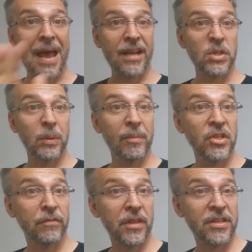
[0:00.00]
That is pretty
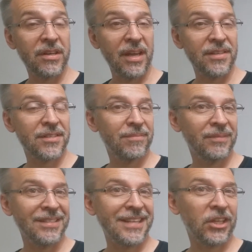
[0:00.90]
much it for the tuck case.
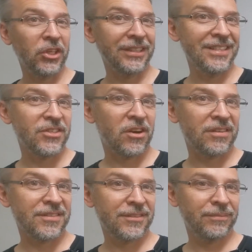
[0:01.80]
Let's take a look at these
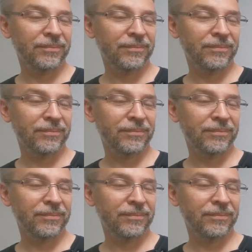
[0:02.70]
cards.